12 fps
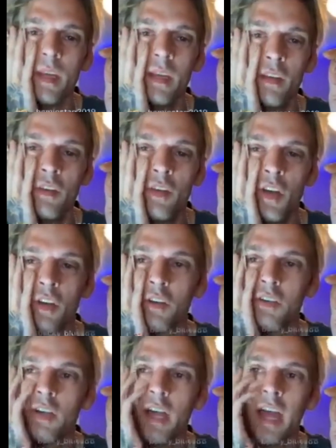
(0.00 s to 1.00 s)
in the
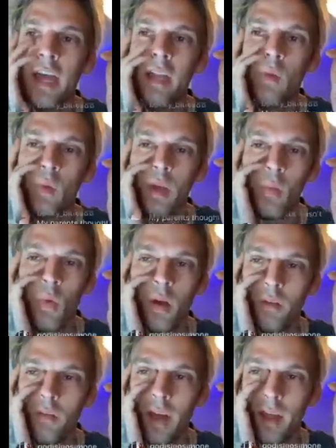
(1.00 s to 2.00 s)
jungle, and he
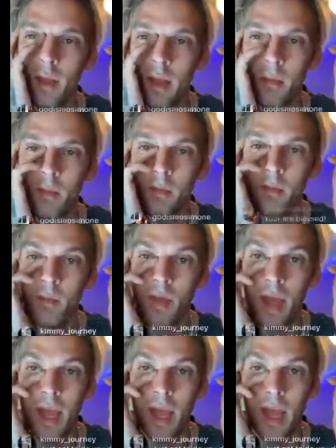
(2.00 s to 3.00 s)
wanted to fight him,
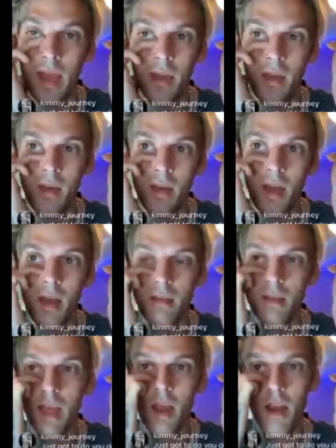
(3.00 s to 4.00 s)
and I
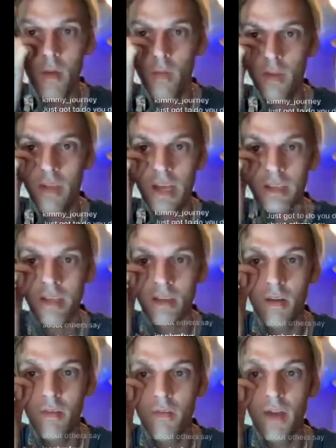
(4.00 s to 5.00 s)
was like, all right, well, you guys can
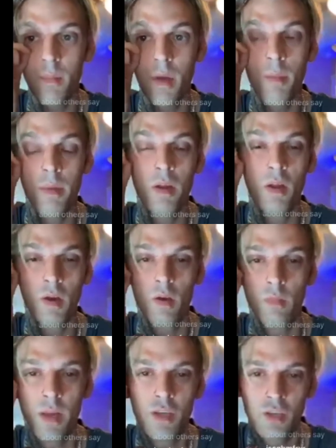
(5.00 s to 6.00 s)
go have a fight, but I'm gonna go
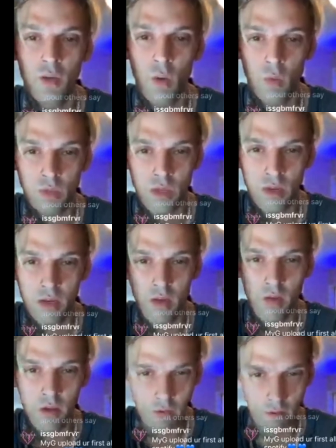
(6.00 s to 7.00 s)
to make sure no
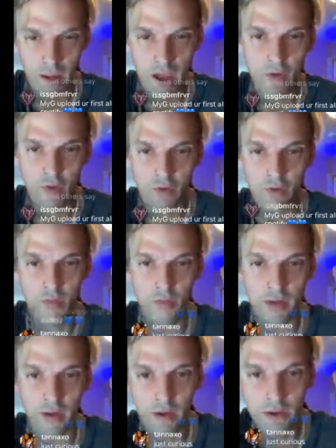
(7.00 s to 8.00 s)
one extra's gonna
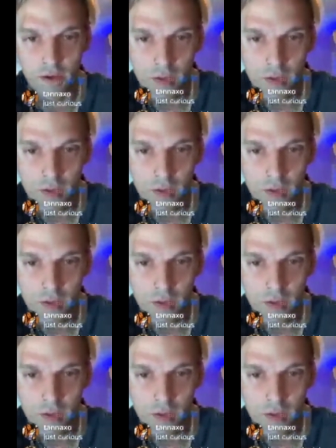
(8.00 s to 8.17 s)
be there.